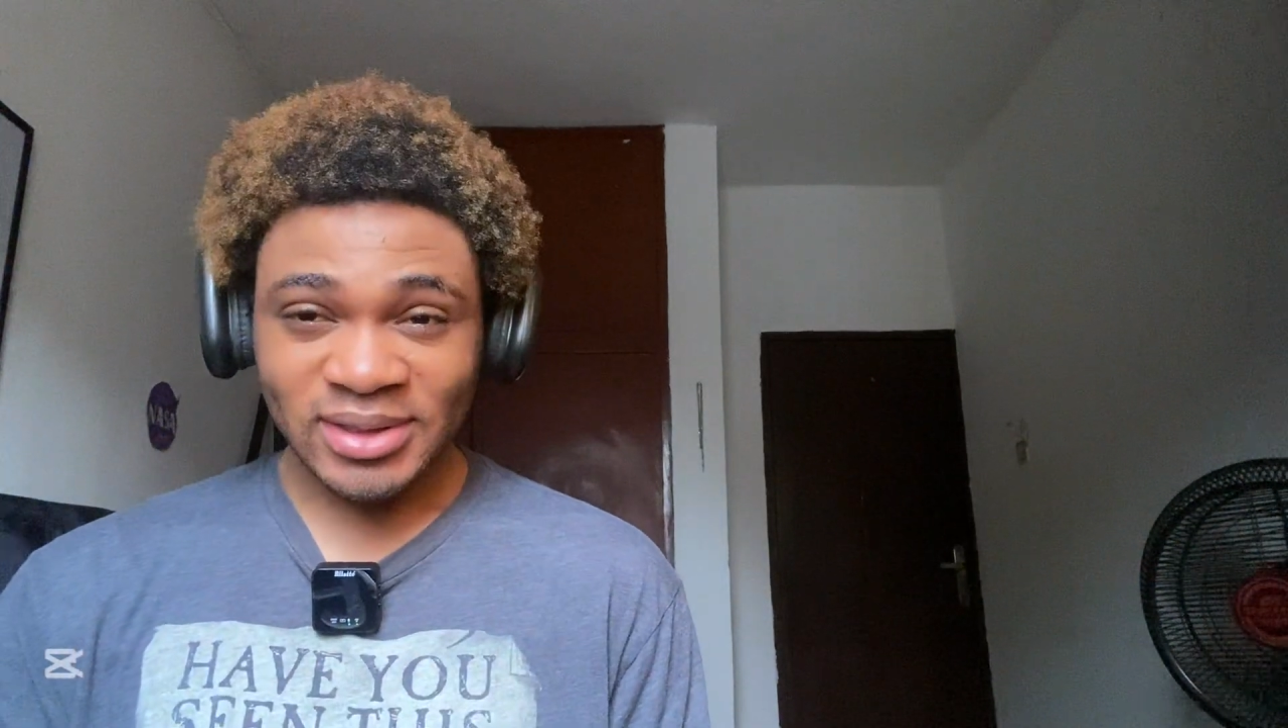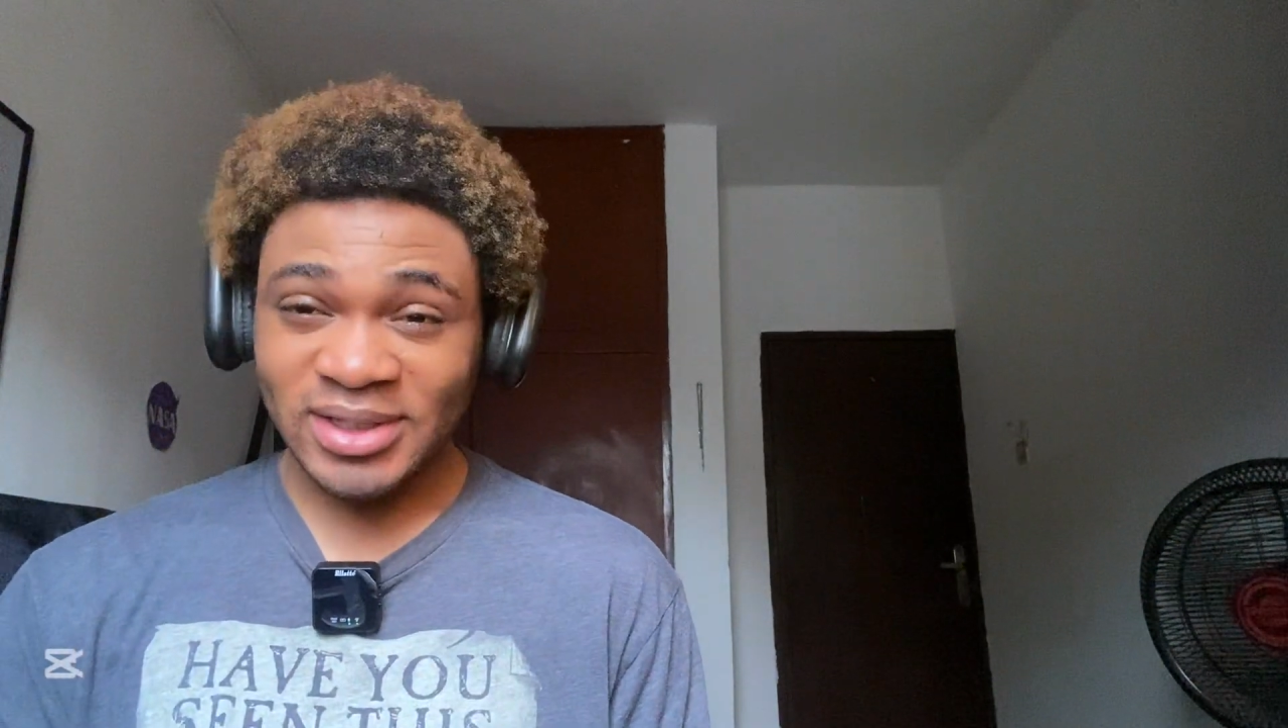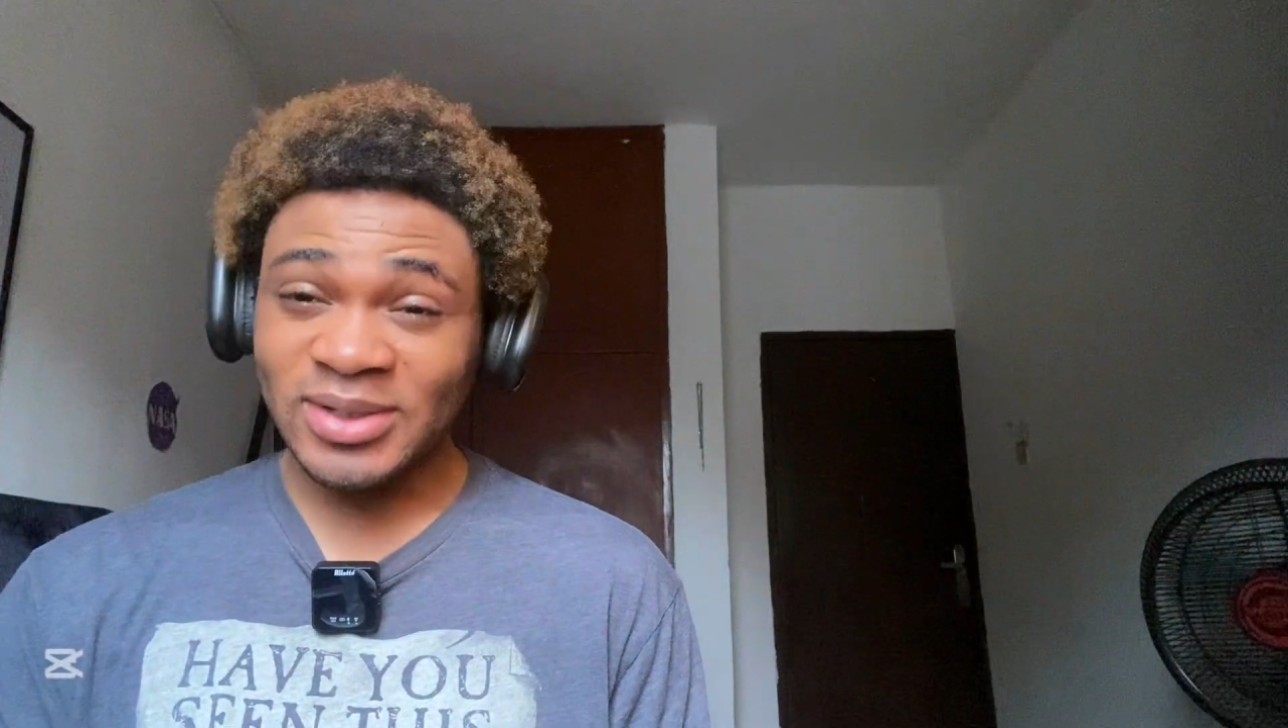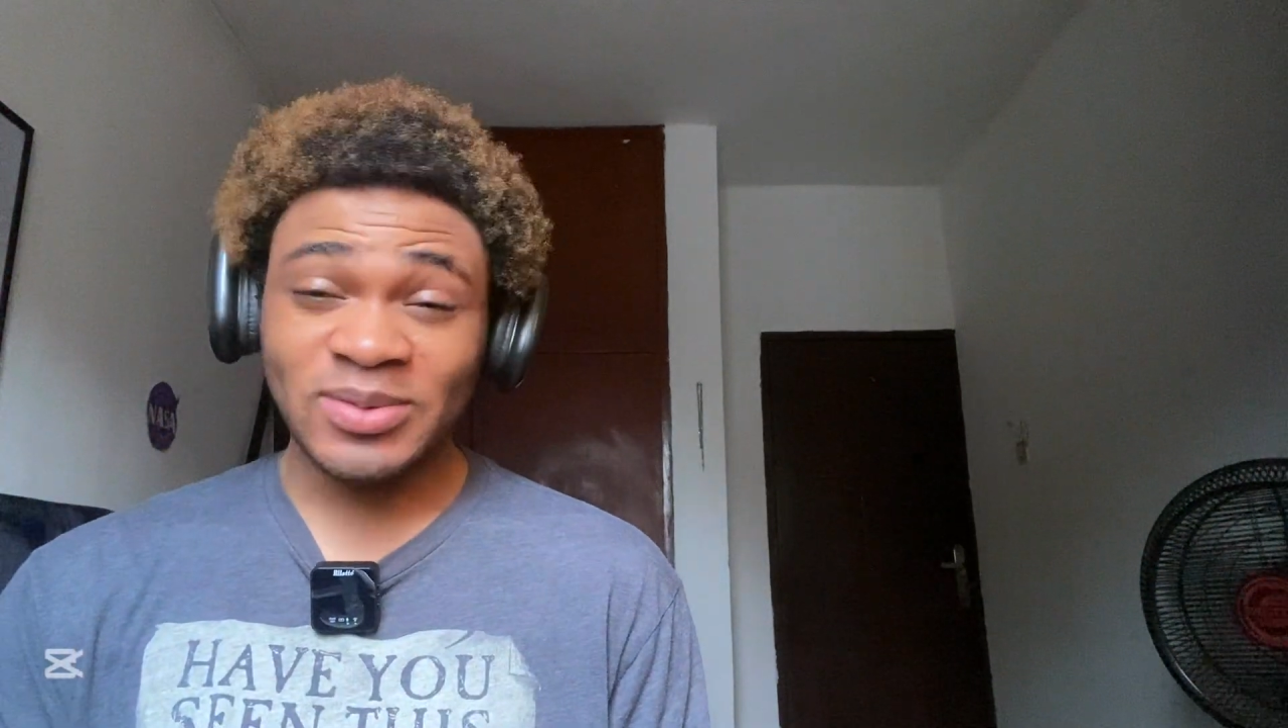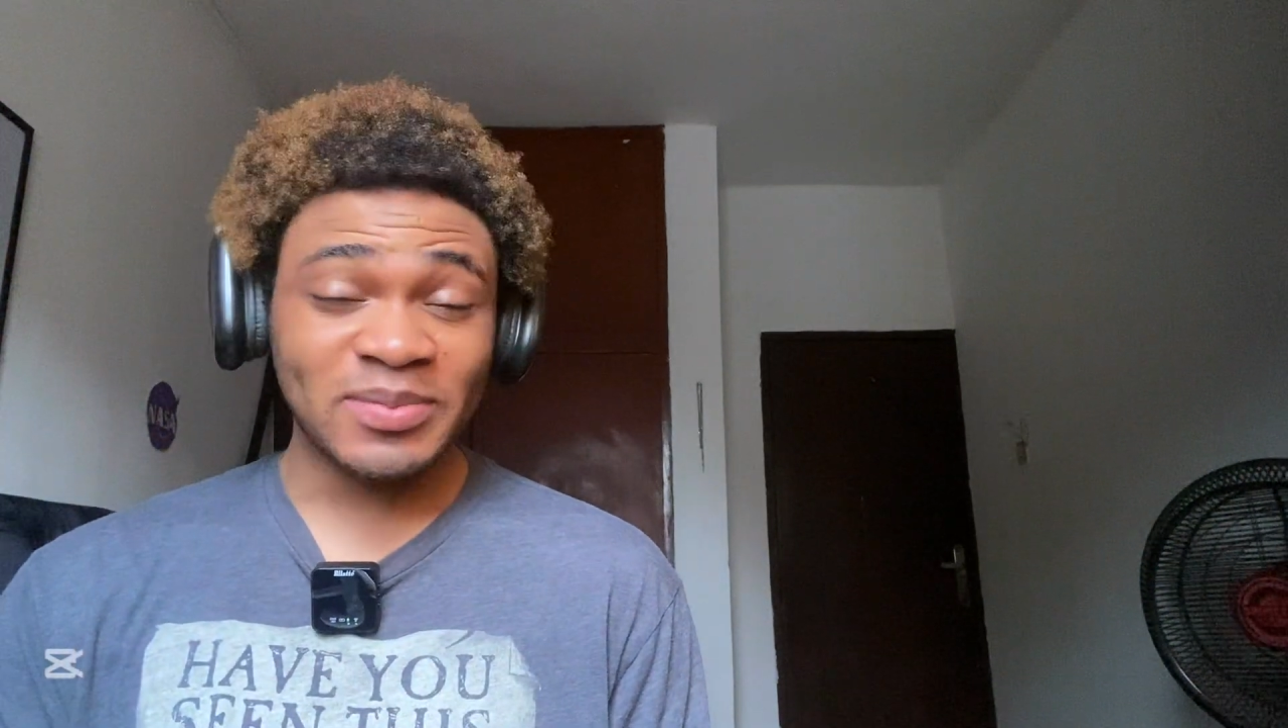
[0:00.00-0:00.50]

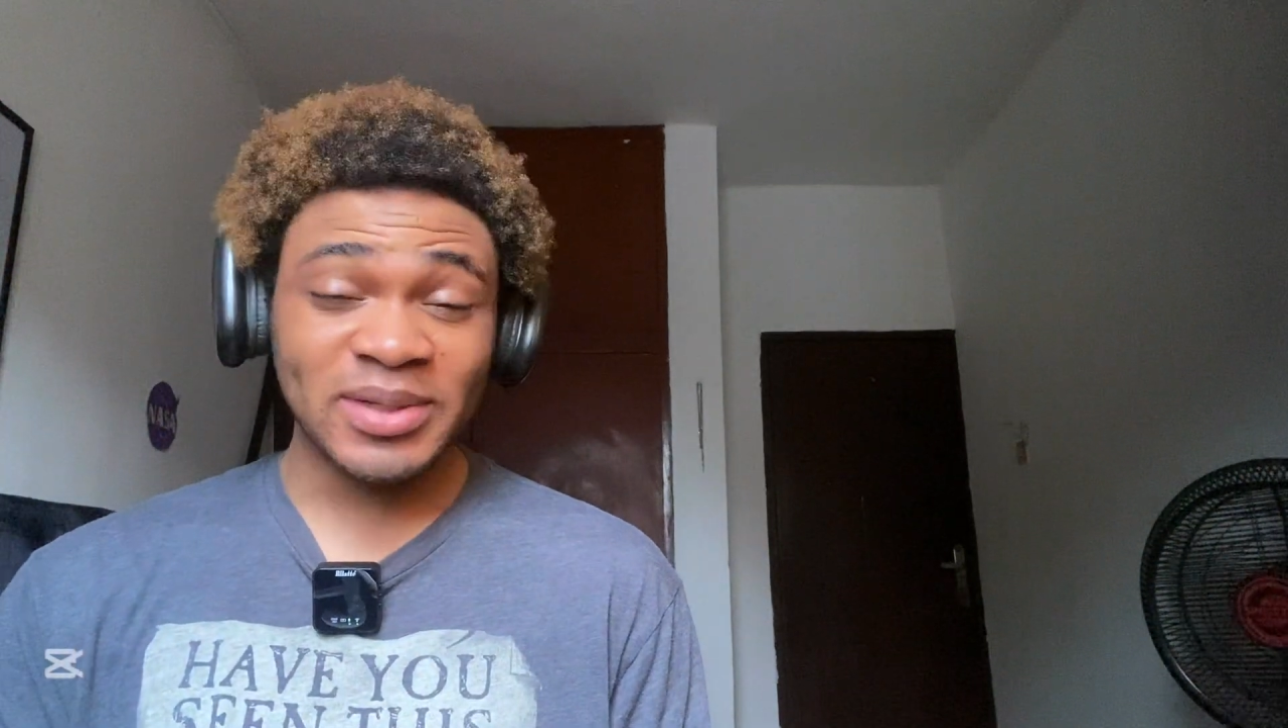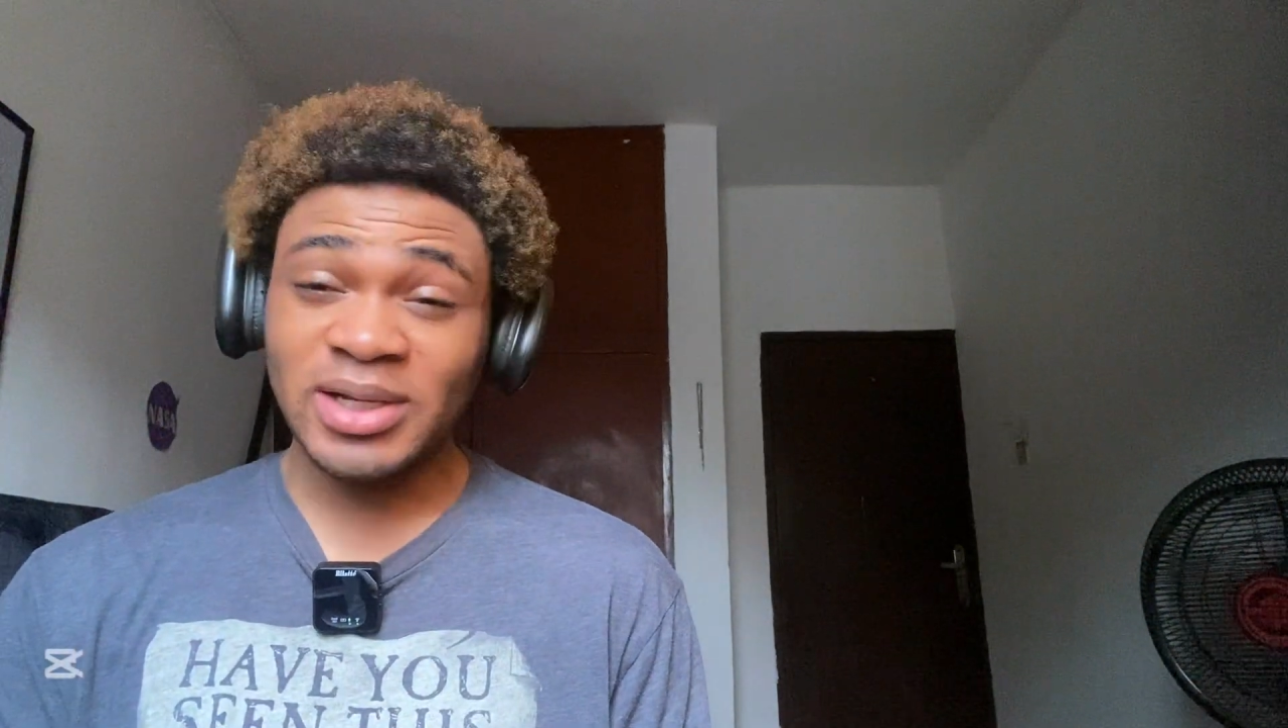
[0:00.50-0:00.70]
This is going to be